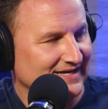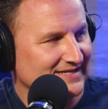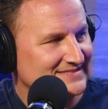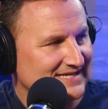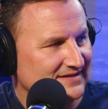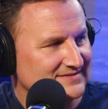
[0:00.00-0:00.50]
And
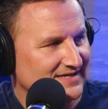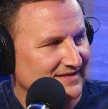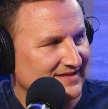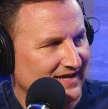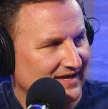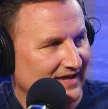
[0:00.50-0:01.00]
it sounds
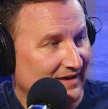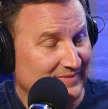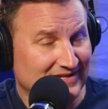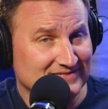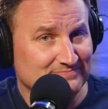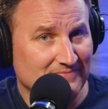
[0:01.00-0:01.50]
like
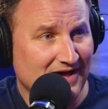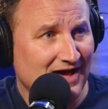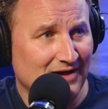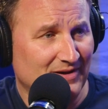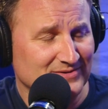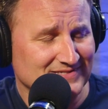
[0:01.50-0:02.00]
his
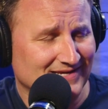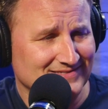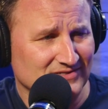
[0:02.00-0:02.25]
mom, I was like,